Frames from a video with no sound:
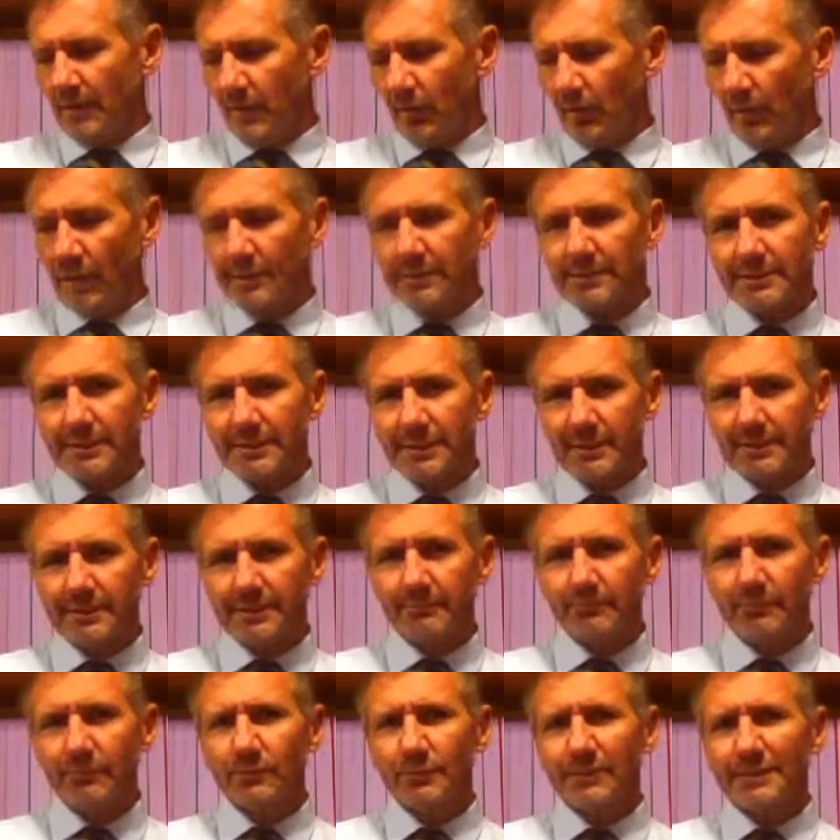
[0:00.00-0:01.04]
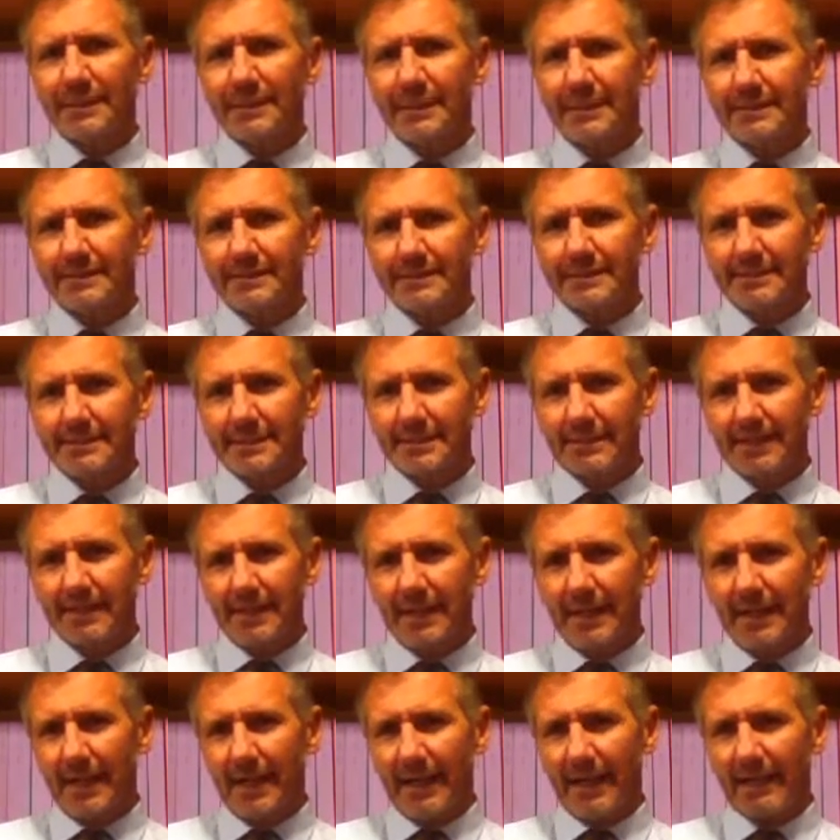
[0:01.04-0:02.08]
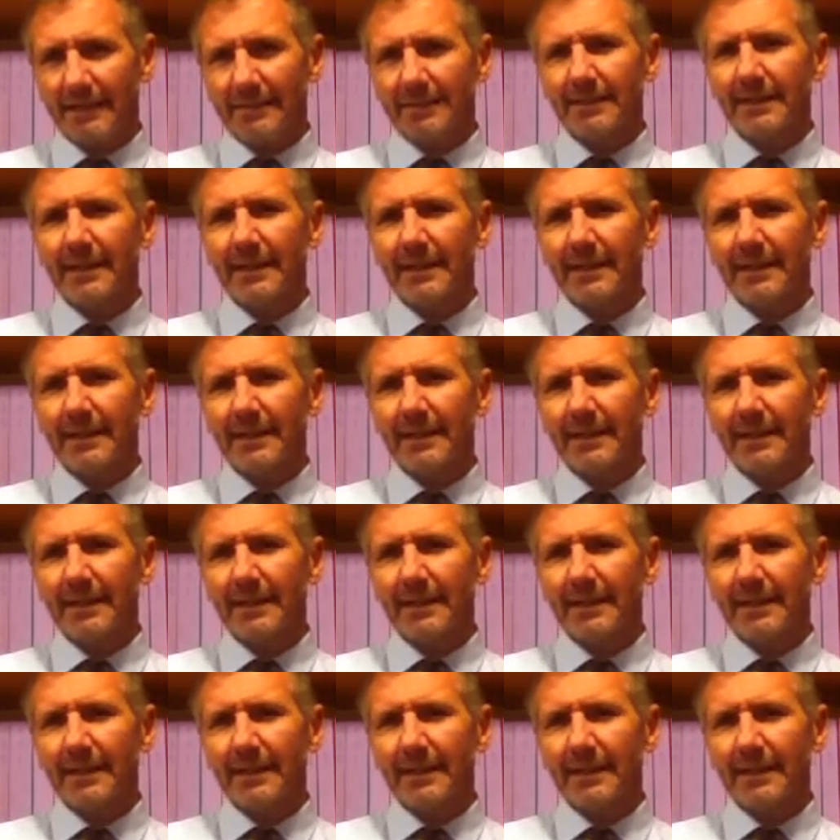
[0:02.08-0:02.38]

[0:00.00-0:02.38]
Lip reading: once in a simple sense, and